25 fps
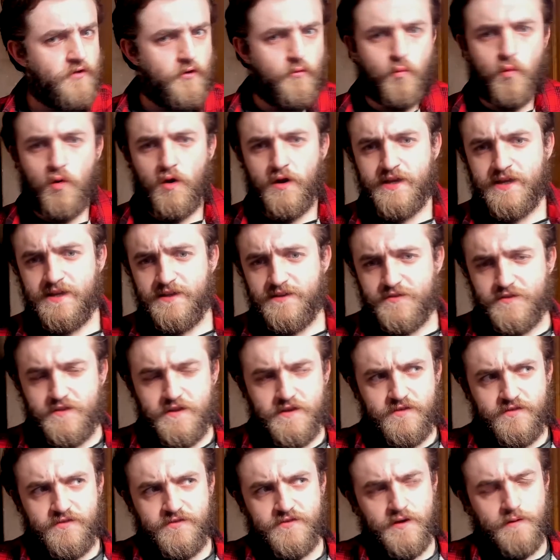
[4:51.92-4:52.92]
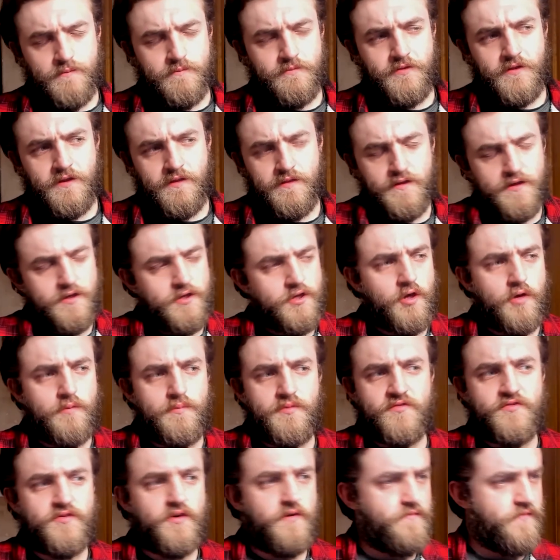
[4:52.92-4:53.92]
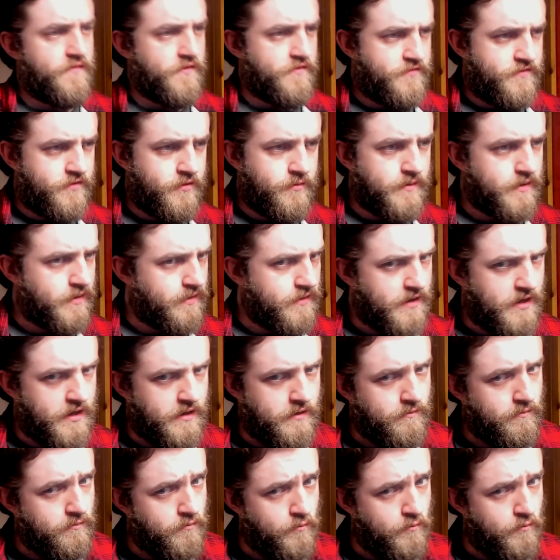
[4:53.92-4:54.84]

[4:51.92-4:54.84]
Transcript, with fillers: why is this something that Ubisoft is doing then?